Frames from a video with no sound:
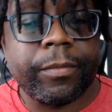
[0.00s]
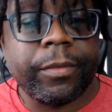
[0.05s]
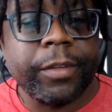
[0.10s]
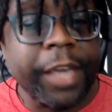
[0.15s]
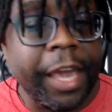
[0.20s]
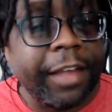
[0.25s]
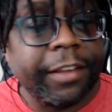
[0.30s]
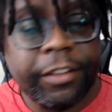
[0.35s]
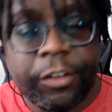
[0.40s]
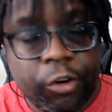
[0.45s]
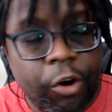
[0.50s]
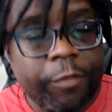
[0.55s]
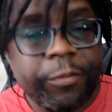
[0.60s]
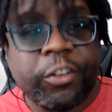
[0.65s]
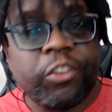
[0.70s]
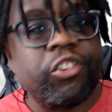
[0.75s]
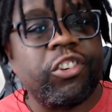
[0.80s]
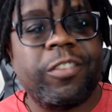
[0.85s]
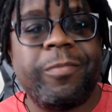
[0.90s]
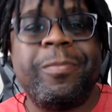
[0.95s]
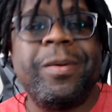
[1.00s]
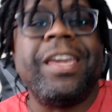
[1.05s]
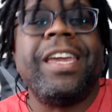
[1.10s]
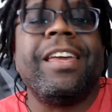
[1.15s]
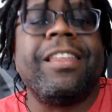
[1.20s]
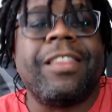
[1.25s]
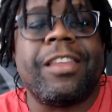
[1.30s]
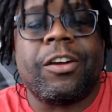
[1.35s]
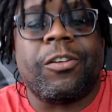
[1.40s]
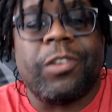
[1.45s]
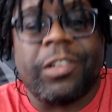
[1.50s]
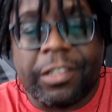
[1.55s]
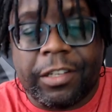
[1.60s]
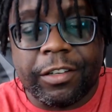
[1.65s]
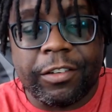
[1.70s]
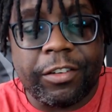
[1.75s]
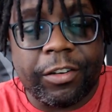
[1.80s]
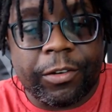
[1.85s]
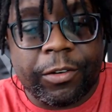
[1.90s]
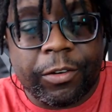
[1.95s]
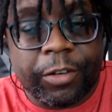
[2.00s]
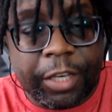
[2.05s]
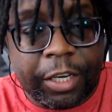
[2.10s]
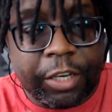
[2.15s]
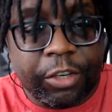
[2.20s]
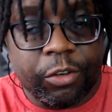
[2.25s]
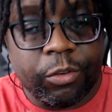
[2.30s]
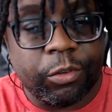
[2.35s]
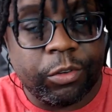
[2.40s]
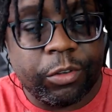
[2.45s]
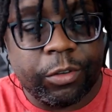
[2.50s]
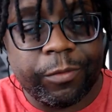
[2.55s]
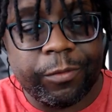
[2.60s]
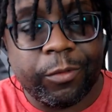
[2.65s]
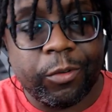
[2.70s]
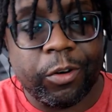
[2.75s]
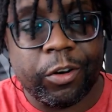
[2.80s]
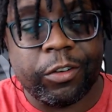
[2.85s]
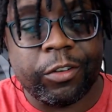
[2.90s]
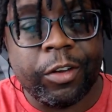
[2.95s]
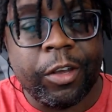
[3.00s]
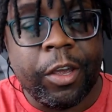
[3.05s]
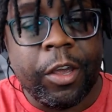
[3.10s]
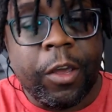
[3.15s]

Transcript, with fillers: Yes, an officer just being there is considered a use of force.